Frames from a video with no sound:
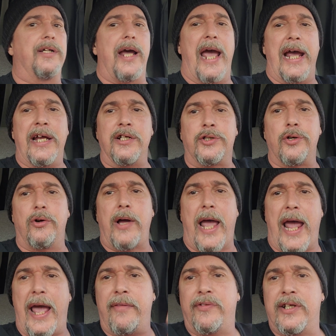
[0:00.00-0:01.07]
angel
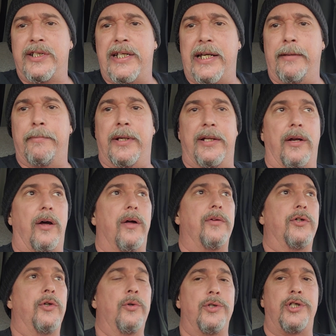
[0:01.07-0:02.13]
and the
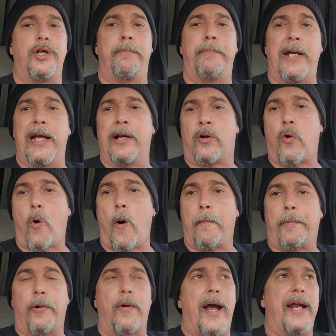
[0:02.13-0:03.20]
demon. You should be
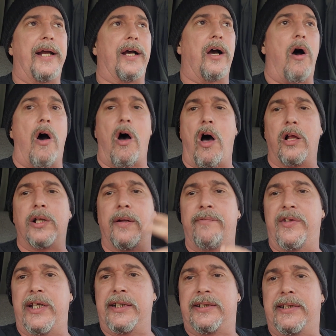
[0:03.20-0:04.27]
incorporating all
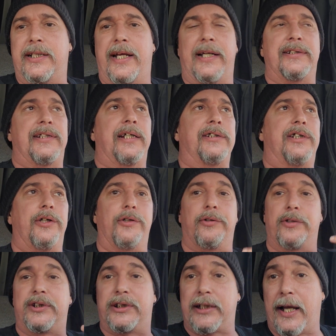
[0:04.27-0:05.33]
of these things into
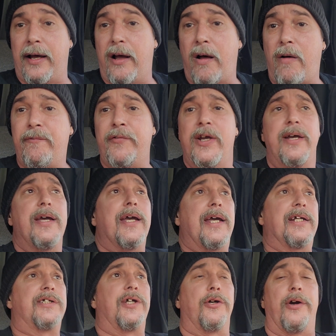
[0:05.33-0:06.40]
yourself,
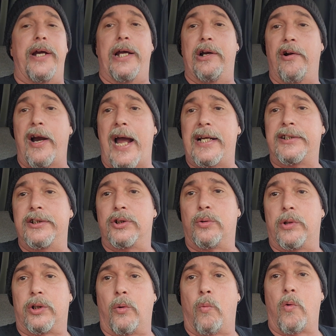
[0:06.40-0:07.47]
into your interactions
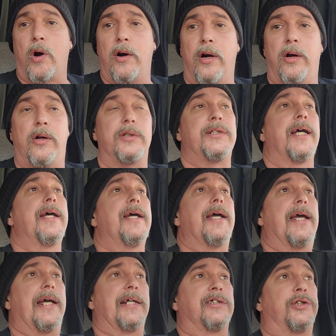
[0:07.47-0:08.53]
with the world,
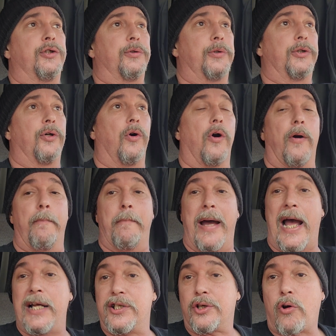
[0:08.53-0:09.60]
into your
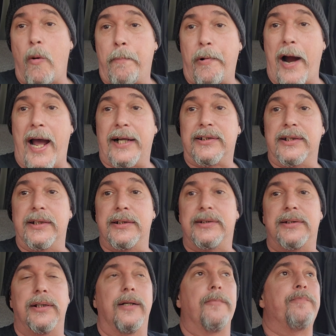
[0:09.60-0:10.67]
magical
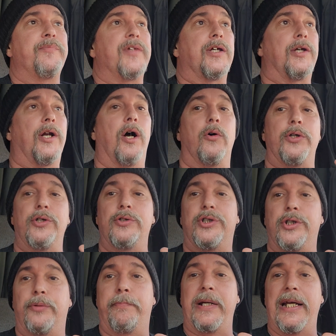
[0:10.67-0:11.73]
practice. You know, you
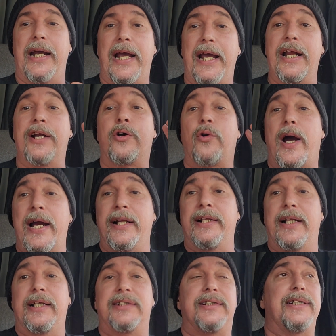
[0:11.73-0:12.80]
should be integrating
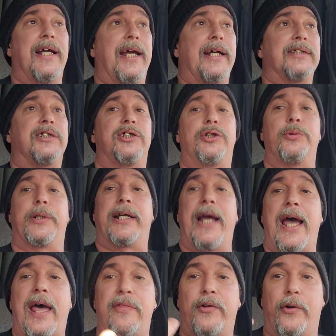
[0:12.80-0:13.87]
these things
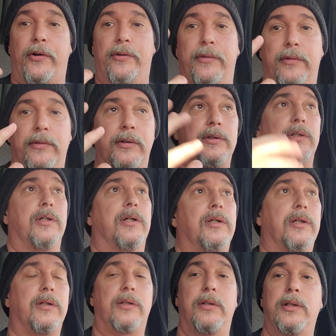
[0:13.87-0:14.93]
together.
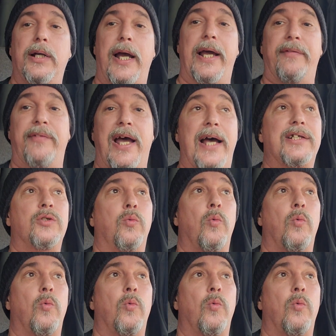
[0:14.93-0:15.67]
And that's